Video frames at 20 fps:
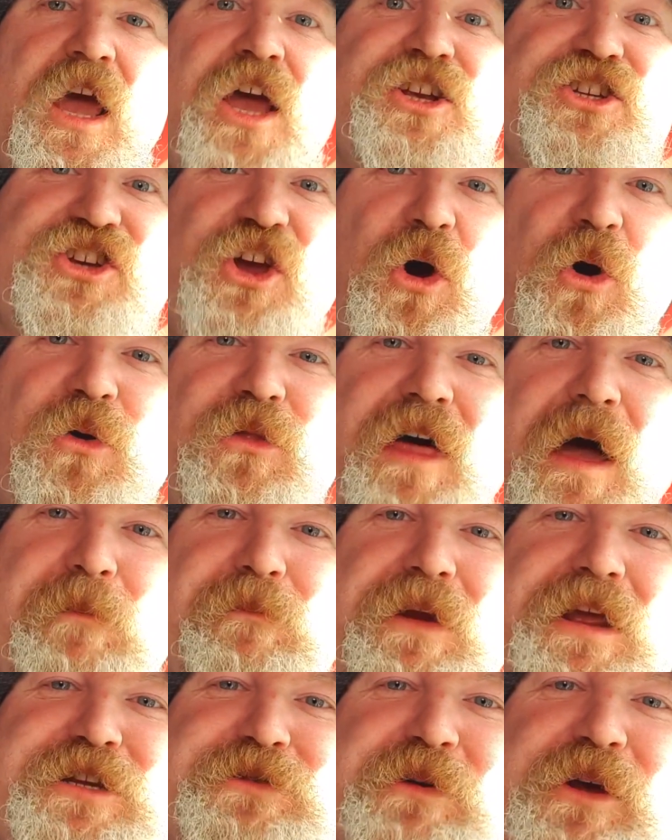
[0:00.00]
So that
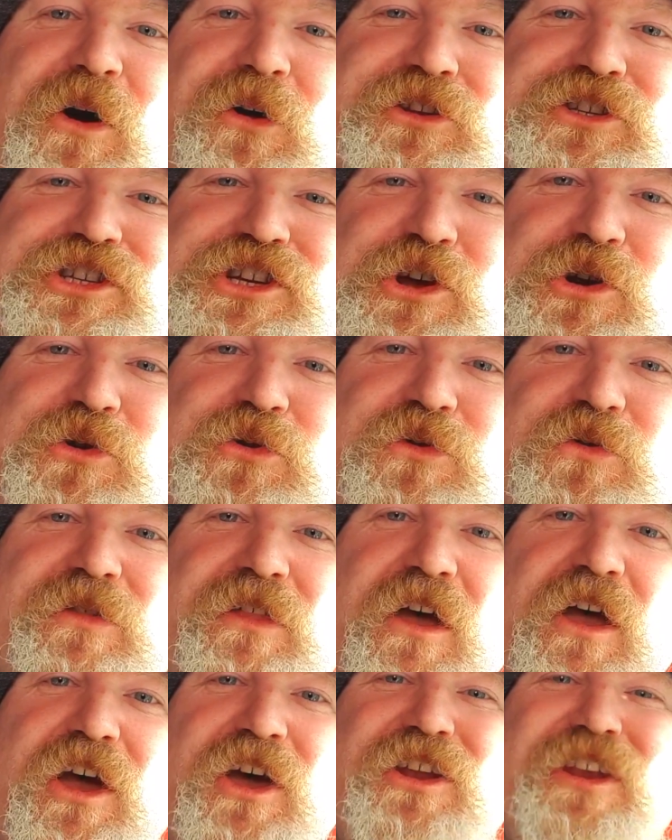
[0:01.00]
brings me on to
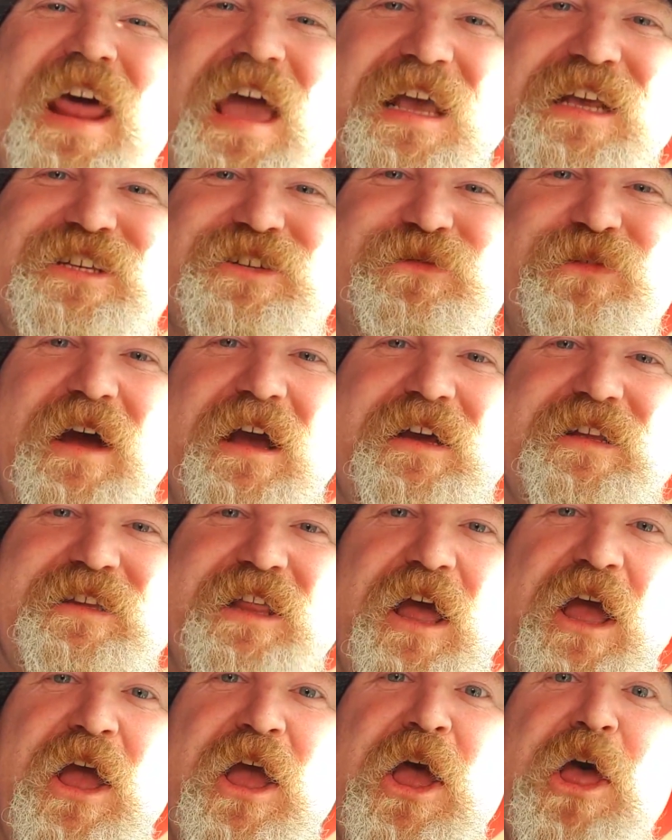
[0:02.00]
the next
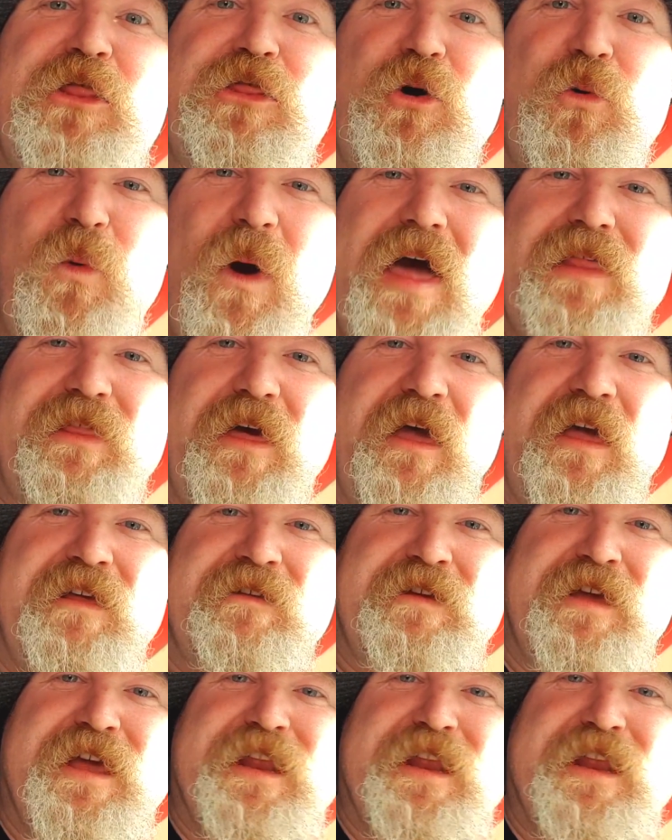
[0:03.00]
factor, the weather.